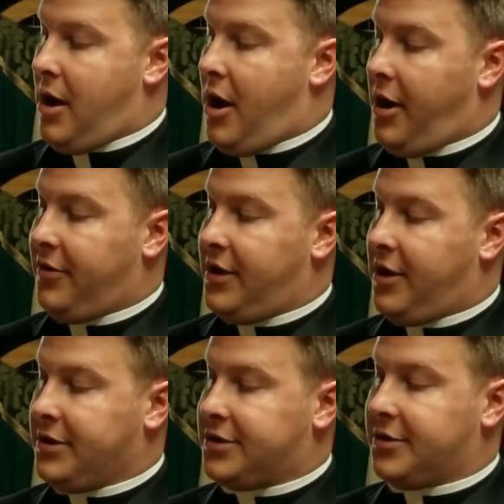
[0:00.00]
on the
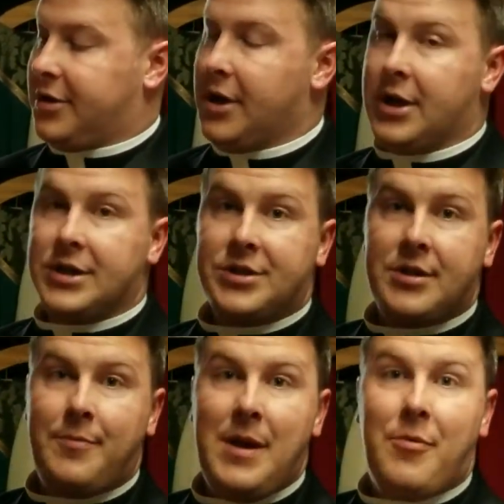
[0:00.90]
altar so
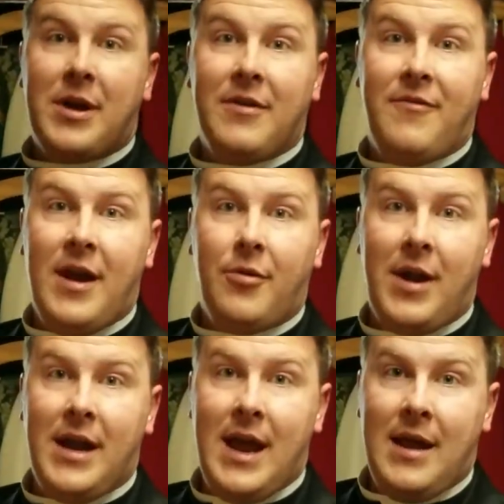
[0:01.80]
that people can
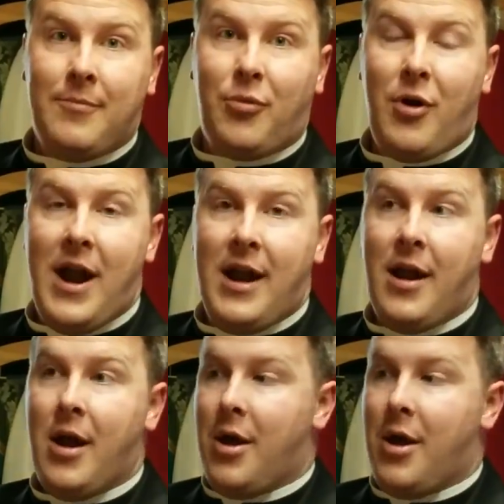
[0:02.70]
venerate and pray